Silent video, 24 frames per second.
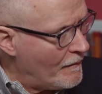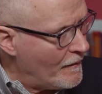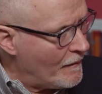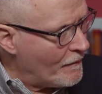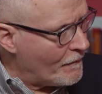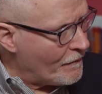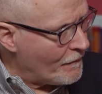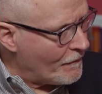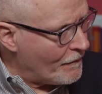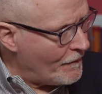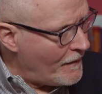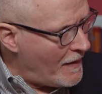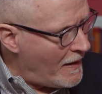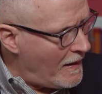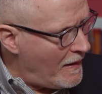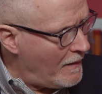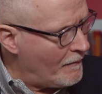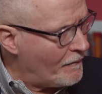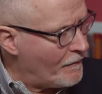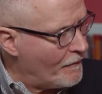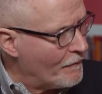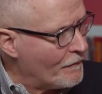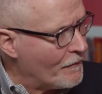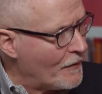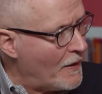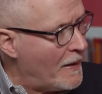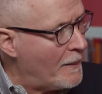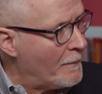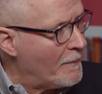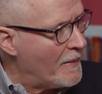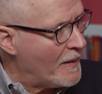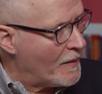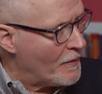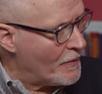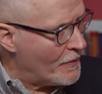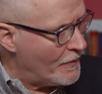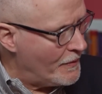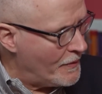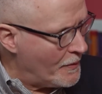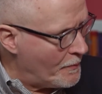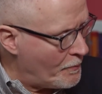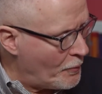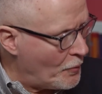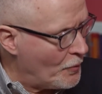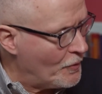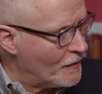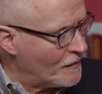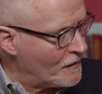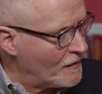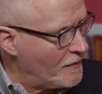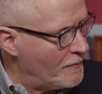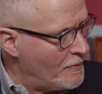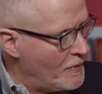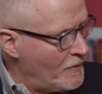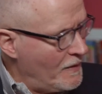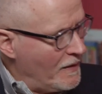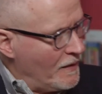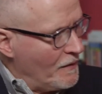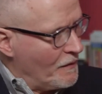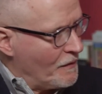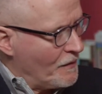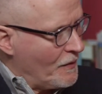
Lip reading: from the poorest communities.